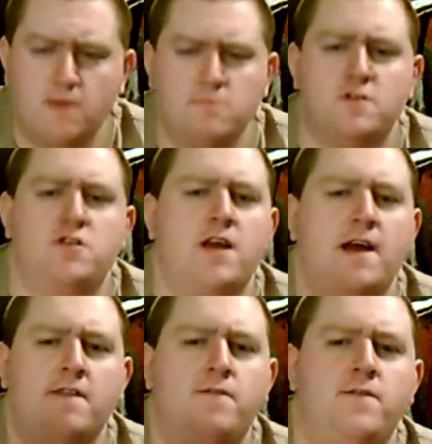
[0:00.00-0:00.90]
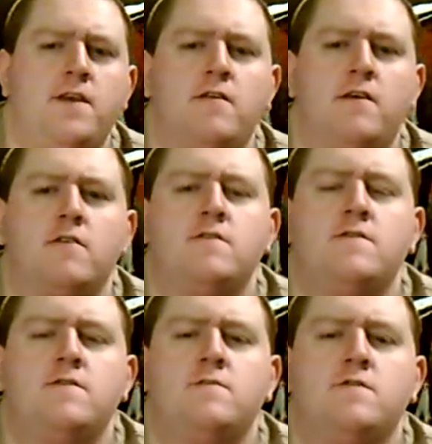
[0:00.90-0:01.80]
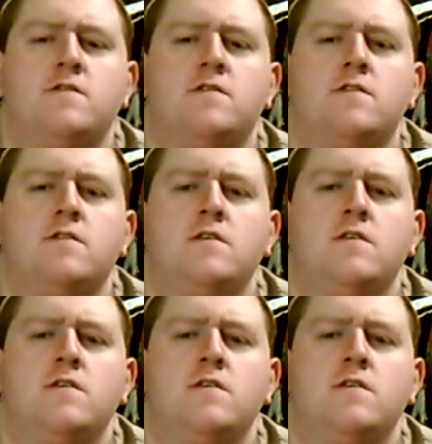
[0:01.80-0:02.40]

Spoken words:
I'm just checking the video here. It just seems to...